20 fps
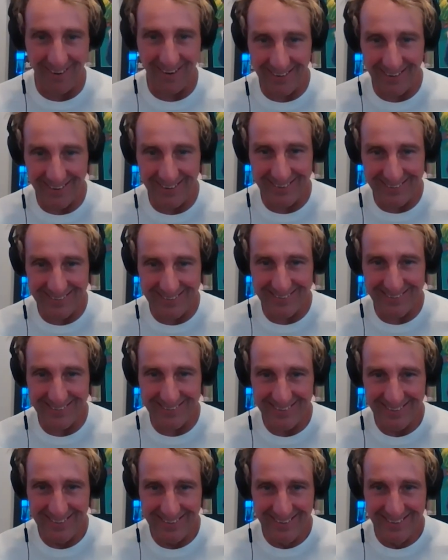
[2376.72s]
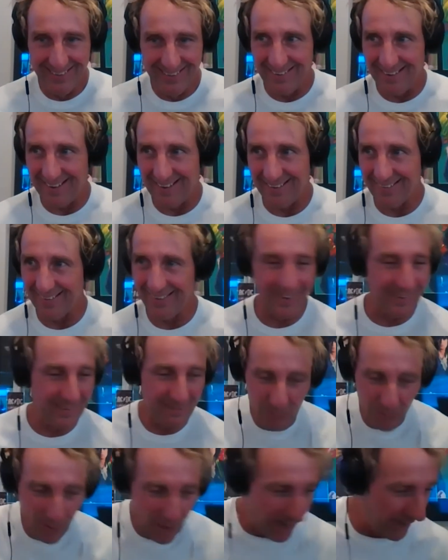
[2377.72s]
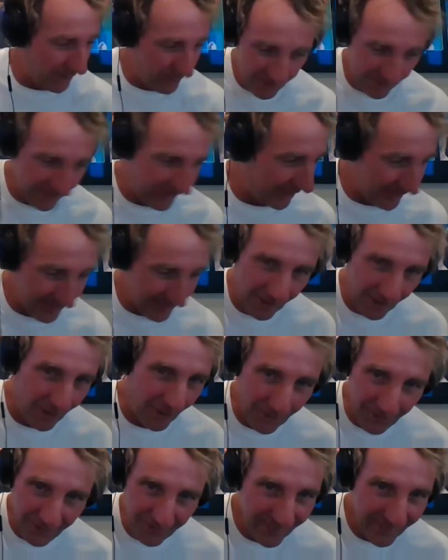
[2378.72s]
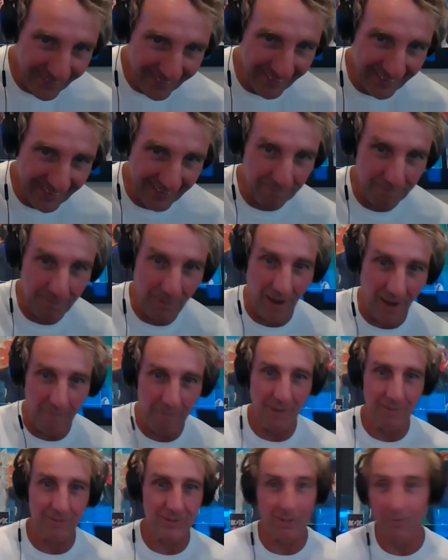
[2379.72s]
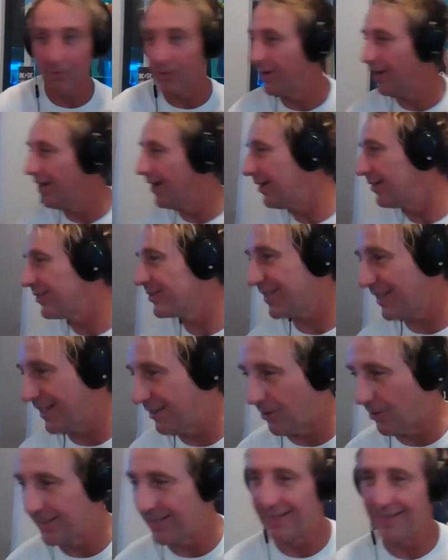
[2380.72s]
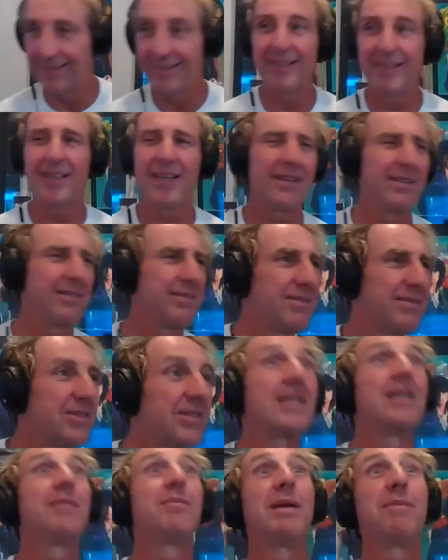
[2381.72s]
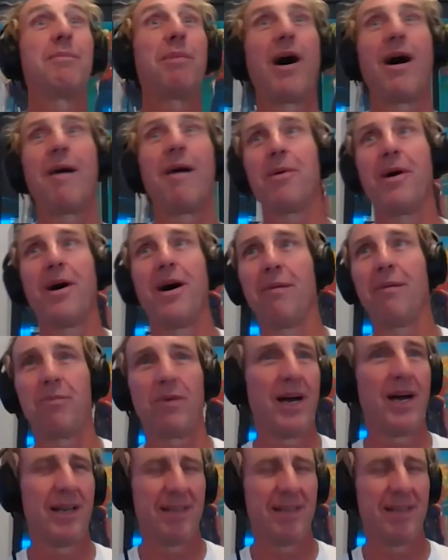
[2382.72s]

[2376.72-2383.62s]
the audience, and then I'd run really low and pop up somewhere else, and, or they, and then they'd see me pop up,